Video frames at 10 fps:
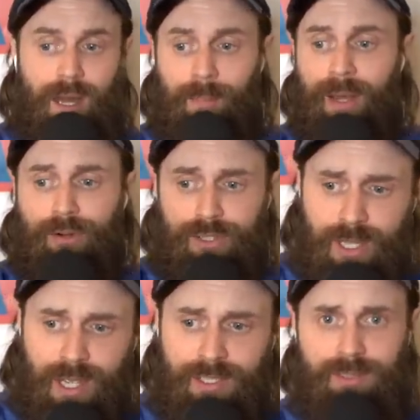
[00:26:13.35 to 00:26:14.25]
I'm
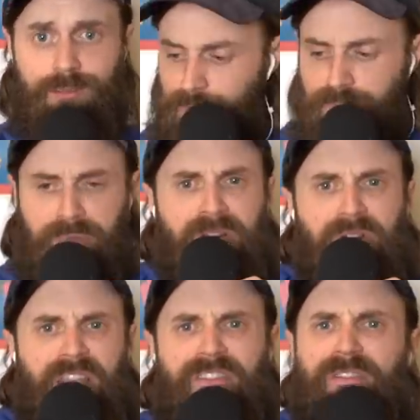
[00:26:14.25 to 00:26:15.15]
energized, but you
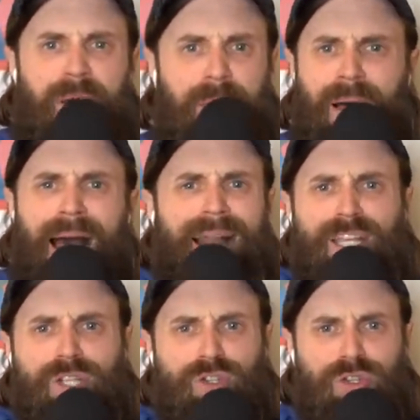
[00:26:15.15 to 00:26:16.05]
know, giving my
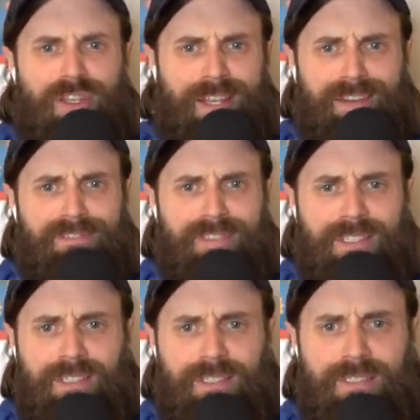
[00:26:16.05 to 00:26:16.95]
body a little gift.